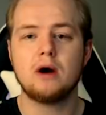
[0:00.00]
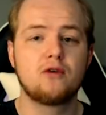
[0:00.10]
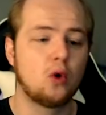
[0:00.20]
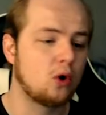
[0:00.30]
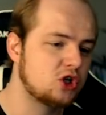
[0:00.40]

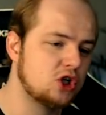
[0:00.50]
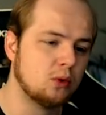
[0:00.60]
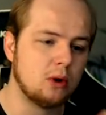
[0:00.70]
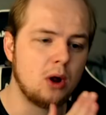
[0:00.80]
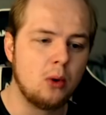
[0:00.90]
Of course, you
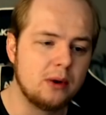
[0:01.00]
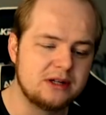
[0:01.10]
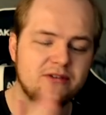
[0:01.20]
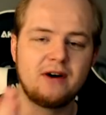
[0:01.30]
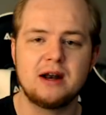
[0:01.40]
will
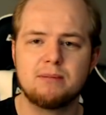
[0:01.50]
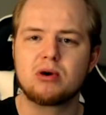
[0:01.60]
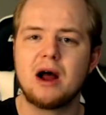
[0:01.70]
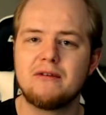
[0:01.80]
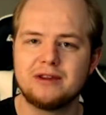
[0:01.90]
always find
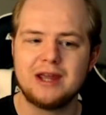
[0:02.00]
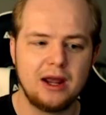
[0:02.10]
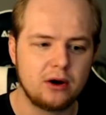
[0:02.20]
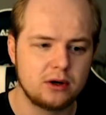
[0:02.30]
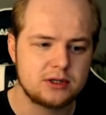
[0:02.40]
profit
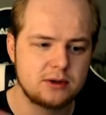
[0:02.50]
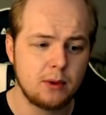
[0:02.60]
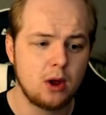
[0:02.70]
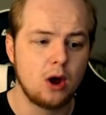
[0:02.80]
takers